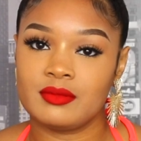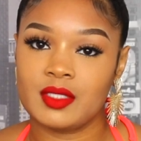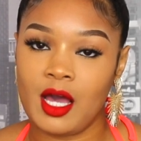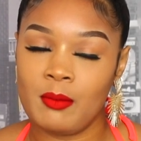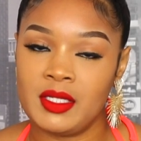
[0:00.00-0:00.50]

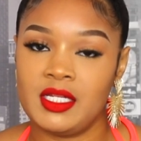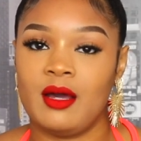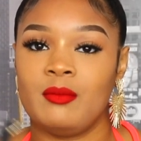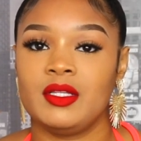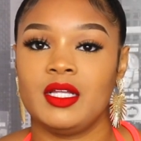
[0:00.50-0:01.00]
Comment
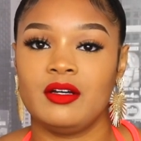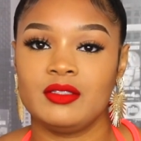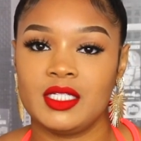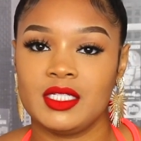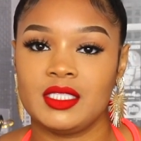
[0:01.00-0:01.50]
down below
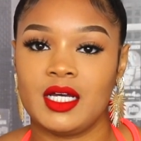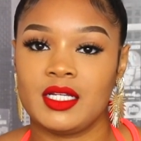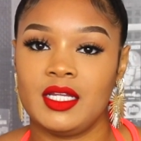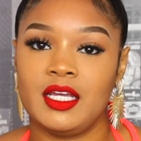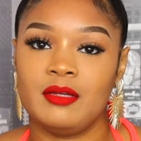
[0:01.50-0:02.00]

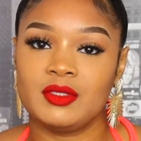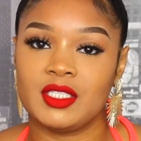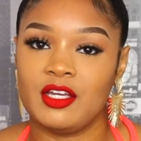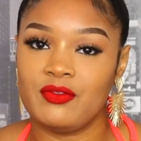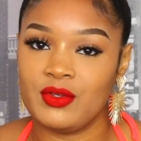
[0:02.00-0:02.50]
TikTok names
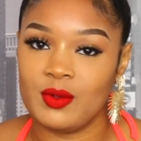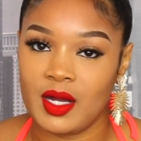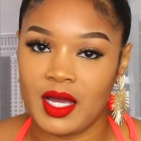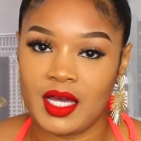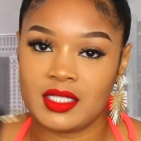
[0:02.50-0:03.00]
if you are
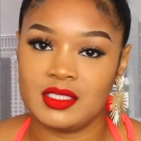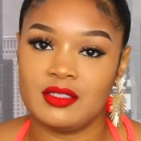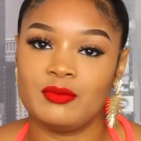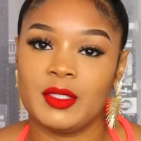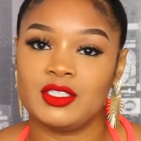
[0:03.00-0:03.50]

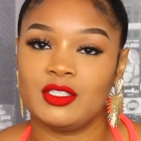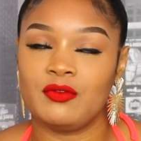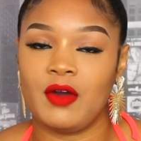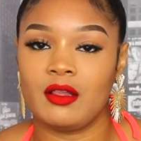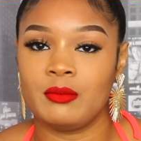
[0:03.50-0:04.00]
active. Make sure you
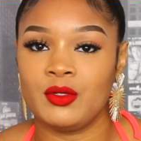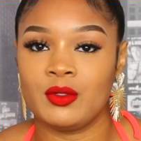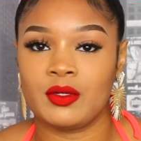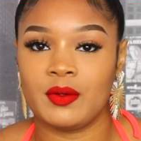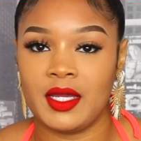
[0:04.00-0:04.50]
follow me on
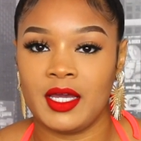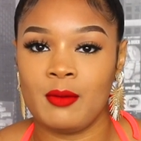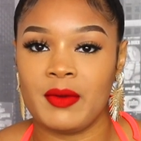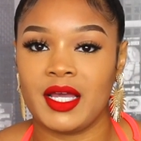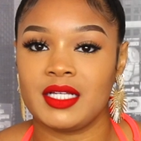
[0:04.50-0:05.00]
the
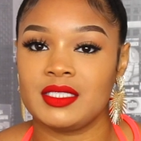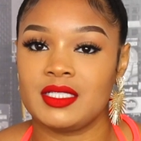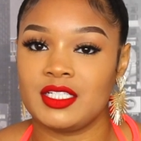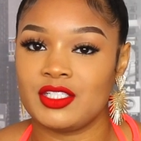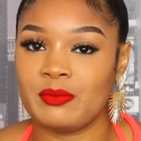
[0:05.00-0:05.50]
Grwm, my
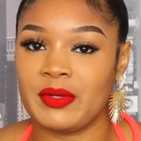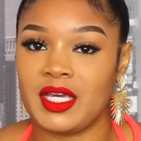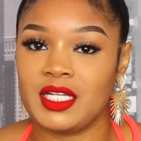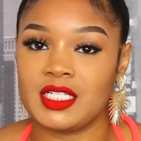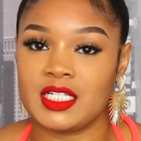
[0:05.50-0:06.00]
esthetician
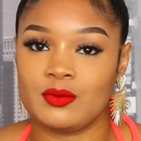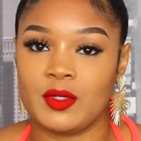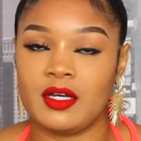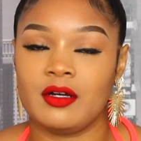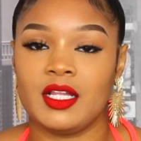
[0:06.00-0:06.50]
page as
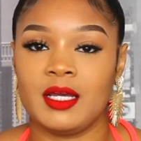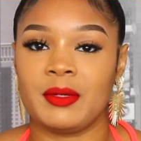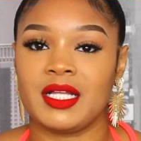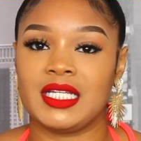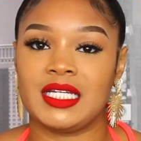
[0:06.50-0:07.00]
well, Grwm
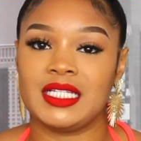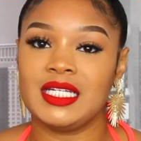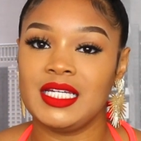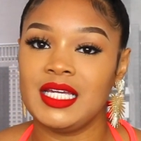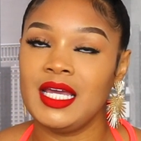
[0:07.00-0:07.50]
by
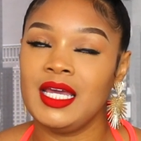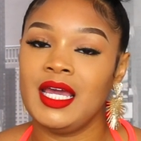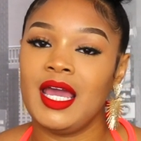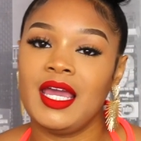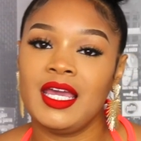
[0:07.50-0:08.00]
LiaLeigh,
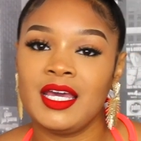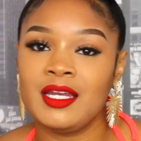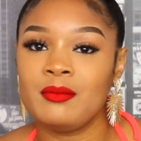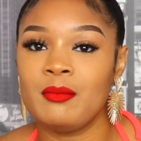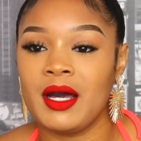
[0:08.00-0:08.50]

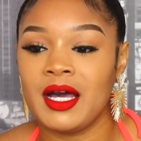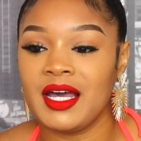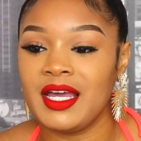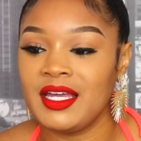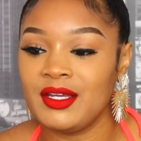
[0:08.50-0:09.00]
and
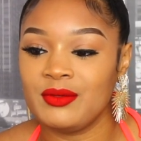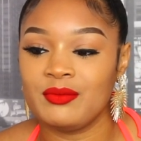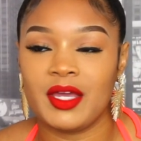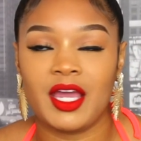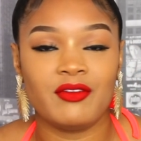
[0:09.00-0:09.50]
my
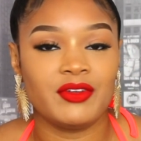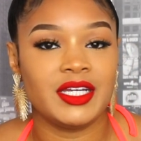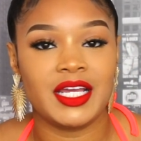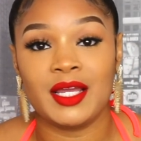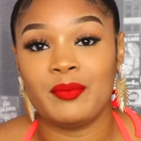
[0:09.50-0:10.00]

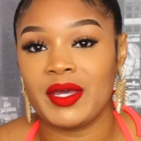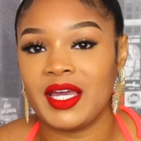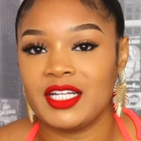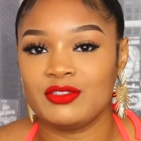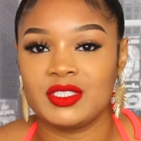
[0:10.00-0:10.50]
everyday
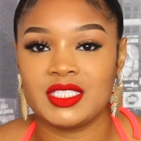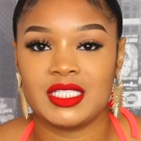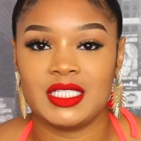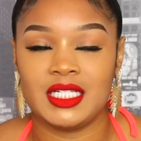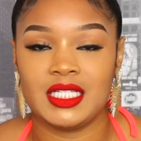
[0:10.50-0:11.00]
page, which is
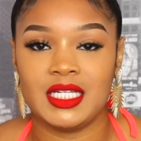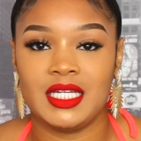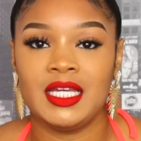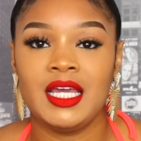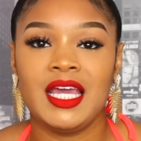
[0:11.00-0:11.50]

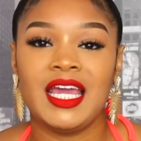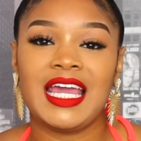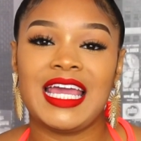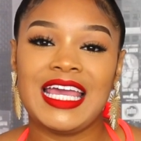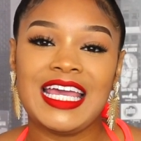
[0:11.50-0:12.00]
LiaLeigh
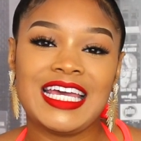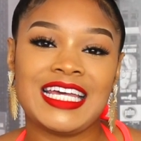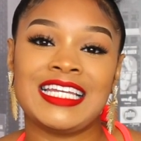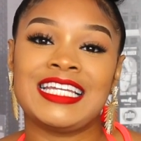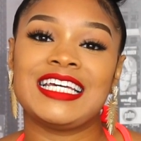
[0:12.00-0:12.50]

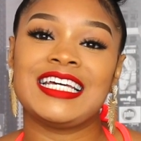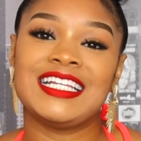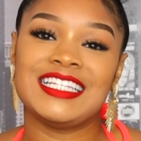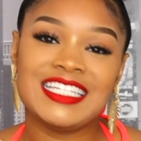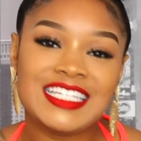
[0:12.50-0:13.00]

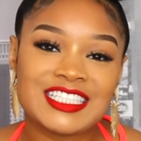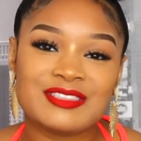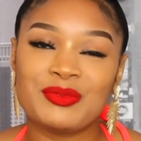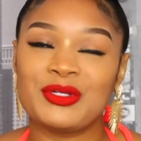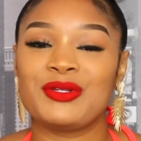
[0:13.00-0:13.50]
and Leah's
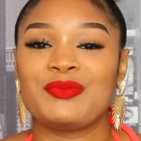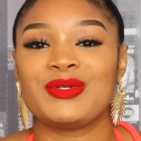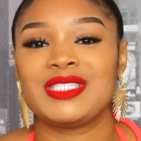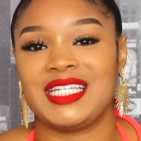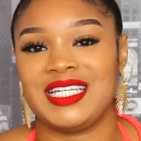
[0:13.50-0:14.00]
Beauty
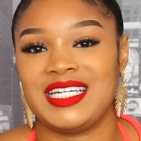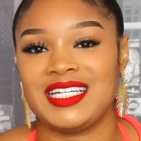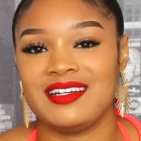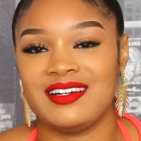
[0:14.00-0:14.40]
Boutique.